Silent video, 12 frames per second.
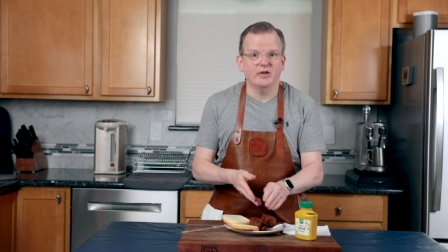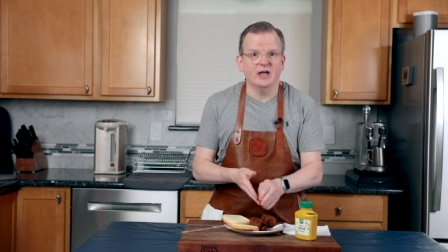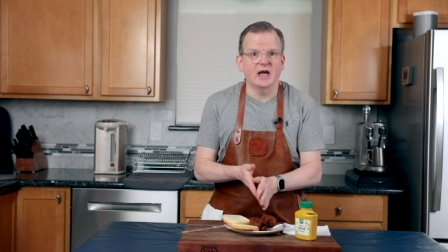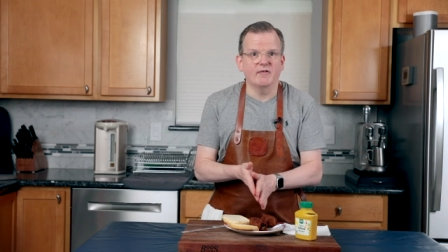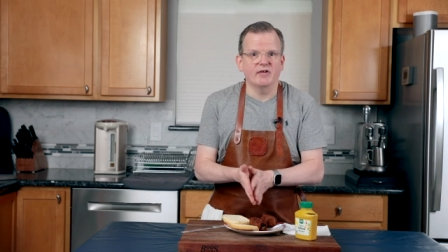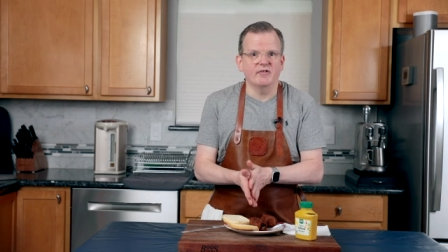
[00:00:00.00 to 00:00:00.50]
you
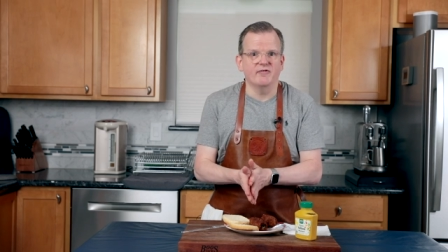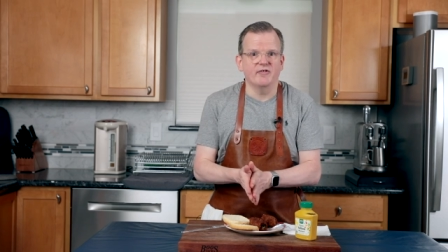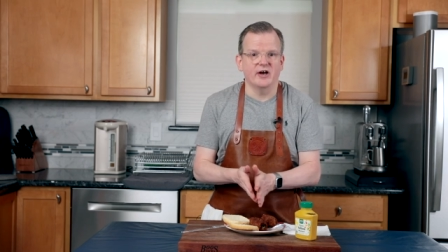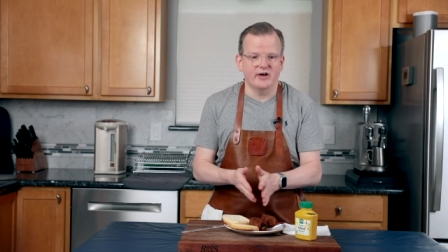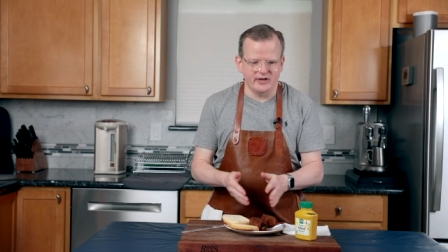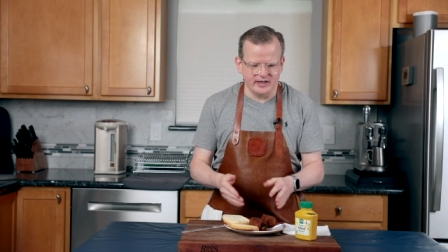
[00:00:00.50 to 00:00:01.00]
have a
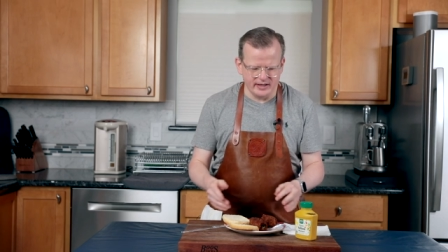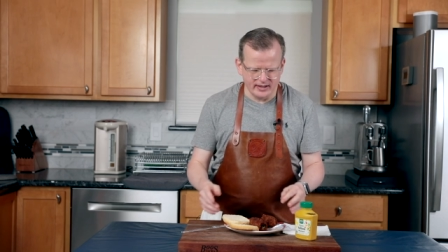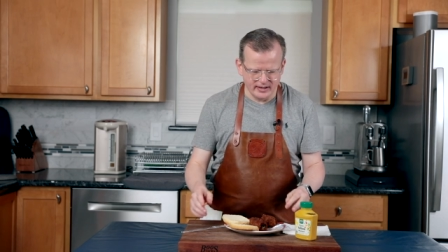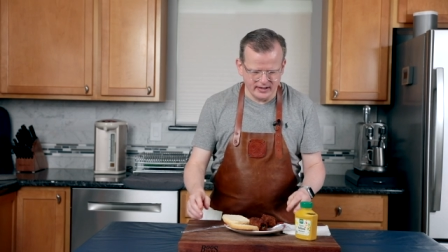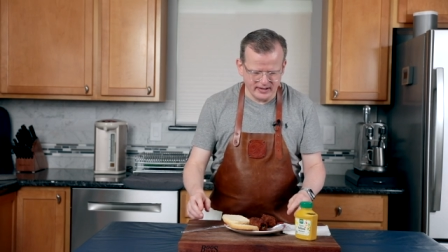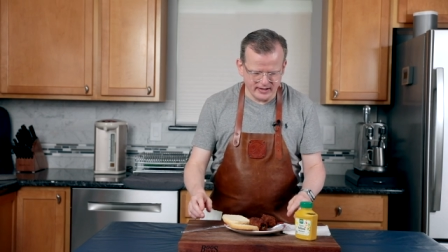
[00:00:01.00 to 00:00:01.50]
very
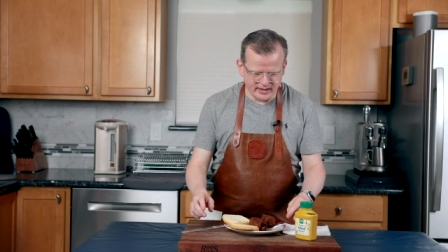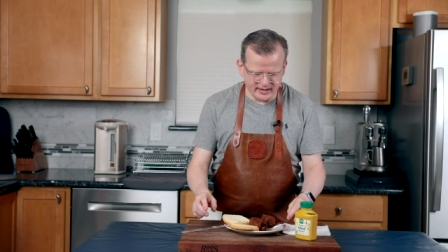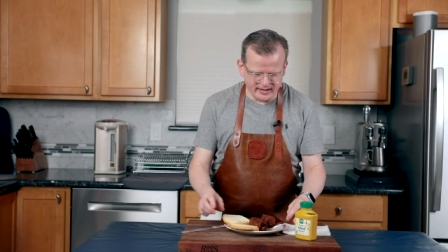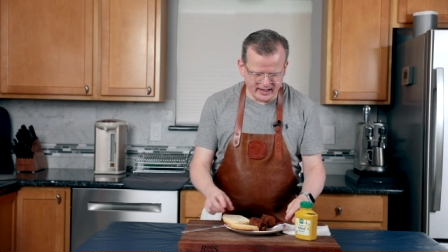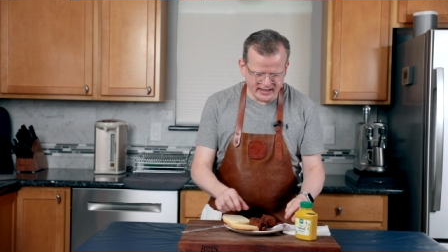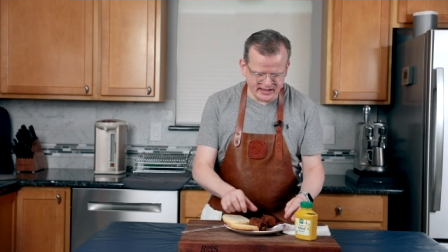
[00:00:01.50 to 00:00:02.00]

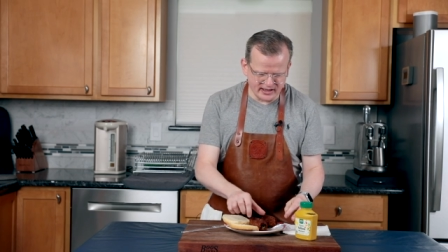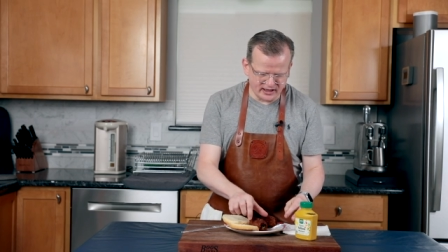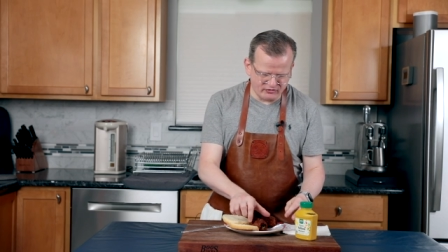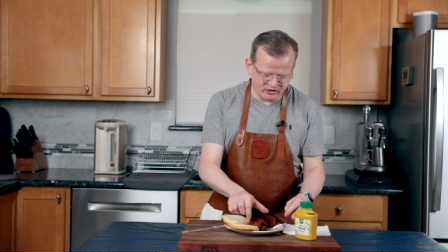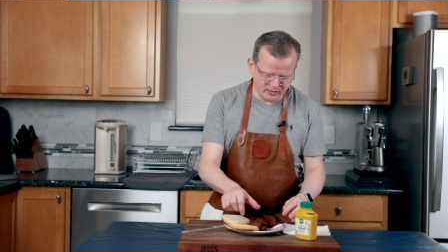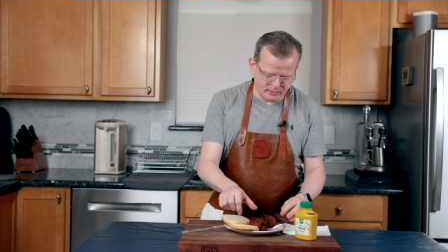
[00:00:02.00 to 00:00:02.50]
nice
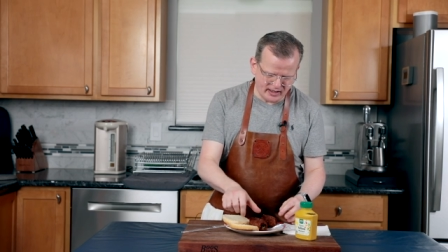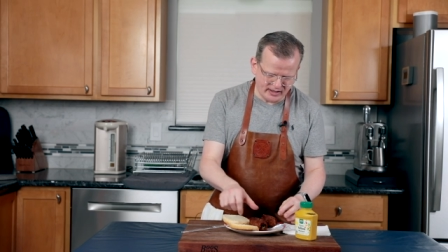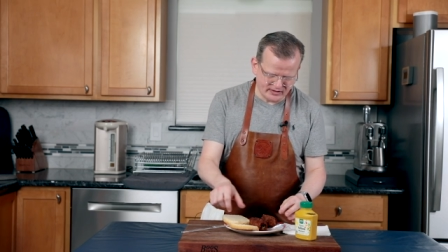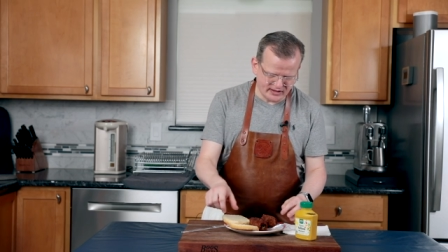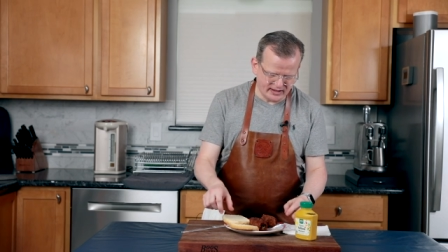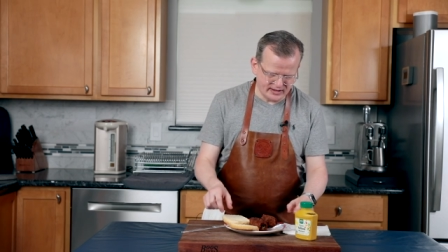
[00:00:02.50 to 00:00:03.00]
and crispy
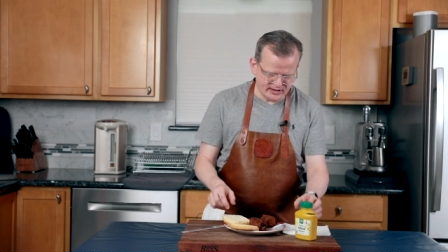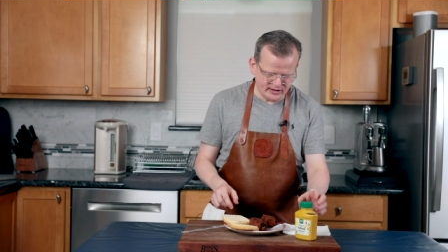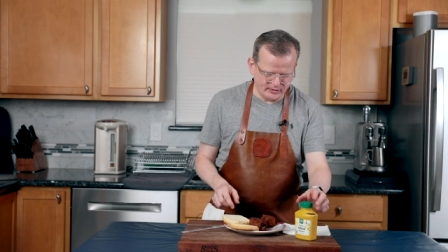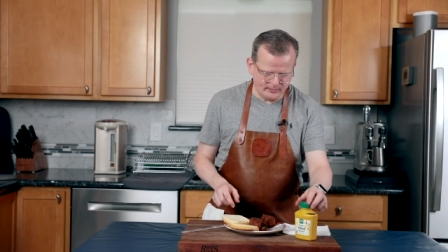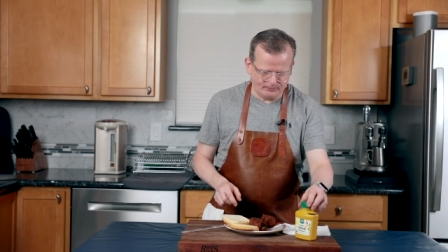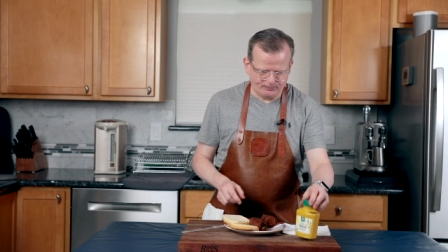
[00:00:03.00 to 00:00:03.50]
outside.
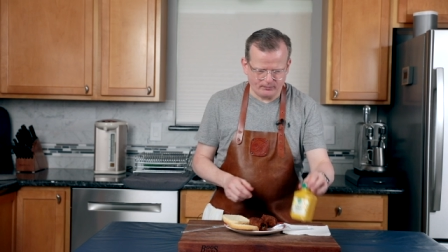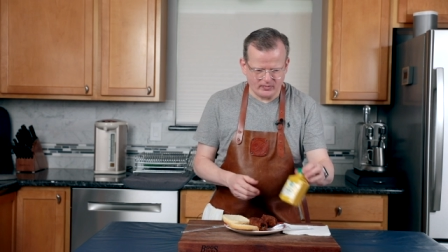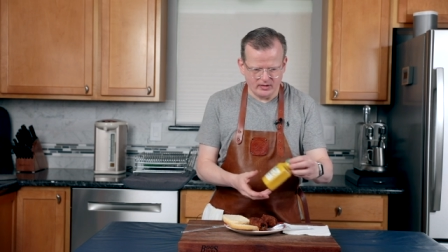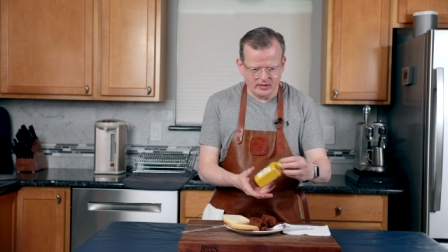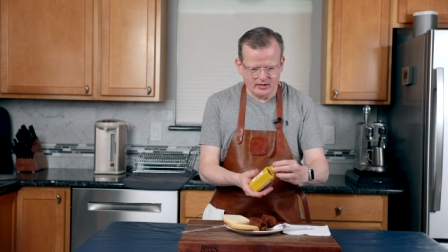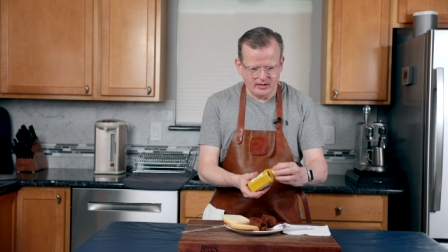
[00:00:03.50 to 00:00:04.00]
So
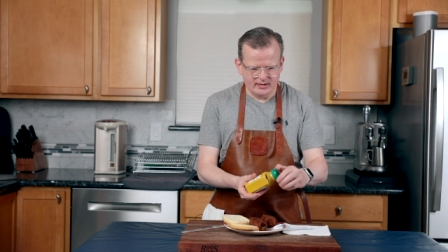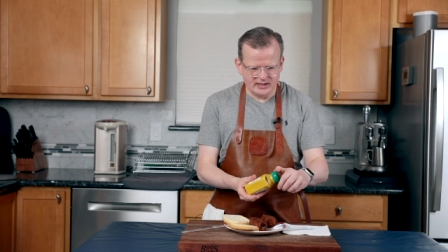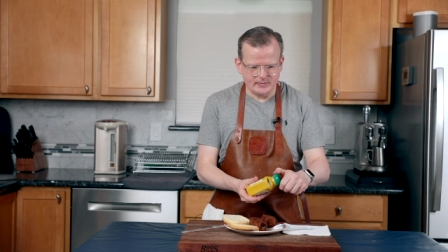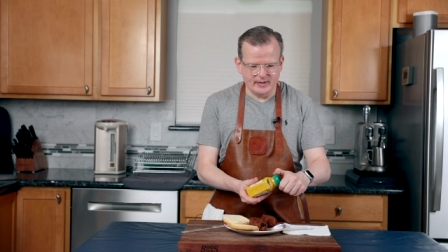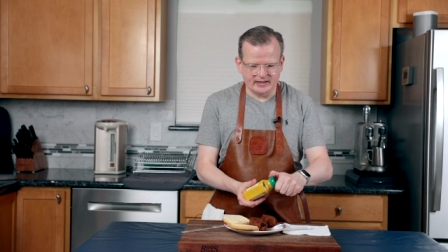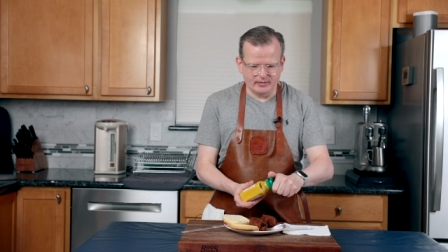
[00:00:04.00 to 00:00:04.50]

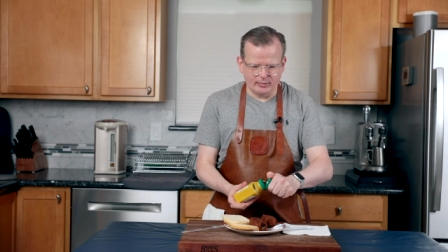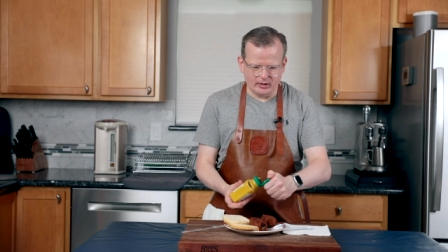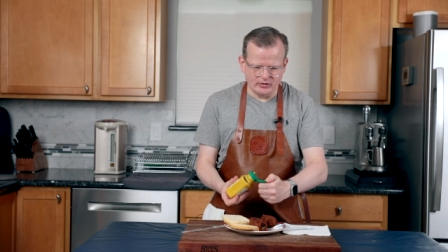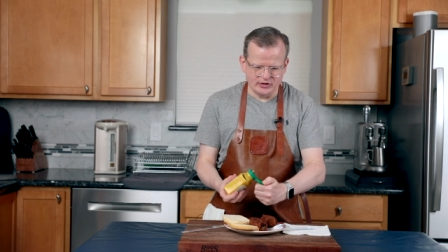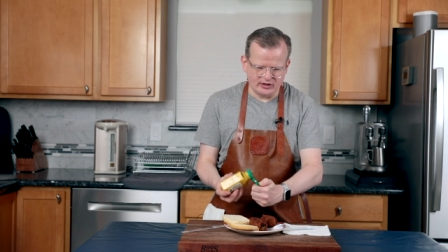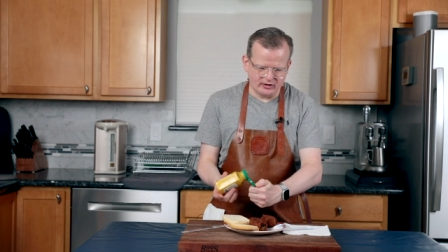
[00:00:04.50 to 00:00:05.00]
let's make a
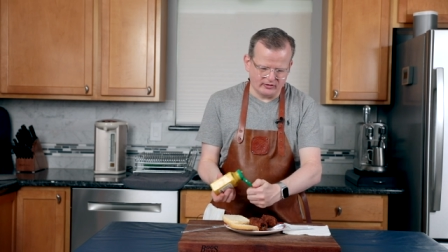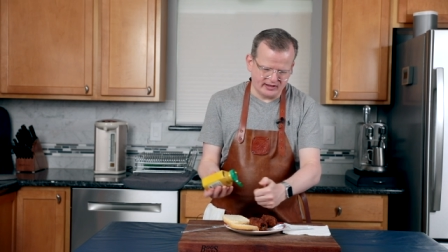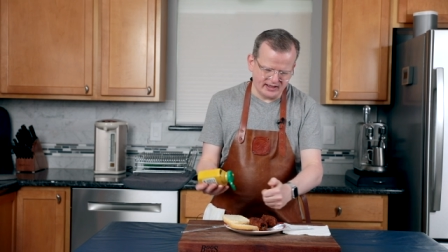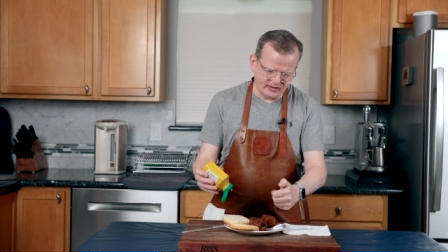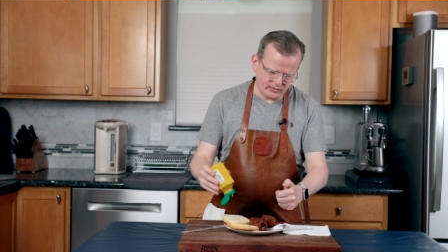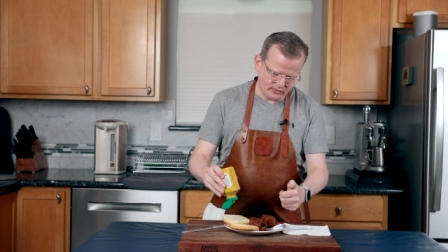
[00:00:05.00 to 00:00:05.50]
broodje croquette.